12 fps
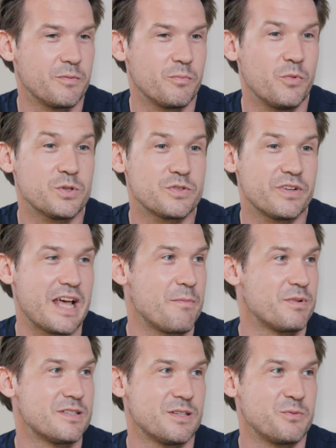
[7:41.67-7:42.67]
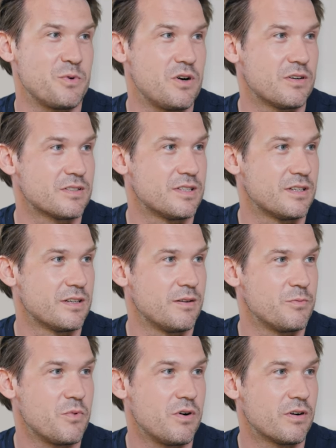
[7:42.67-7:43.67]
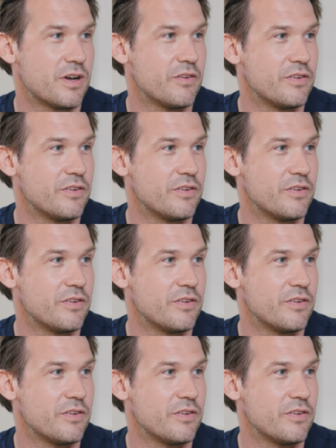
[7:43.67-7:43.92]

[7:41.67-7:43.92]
Most of it happens on walks. I walk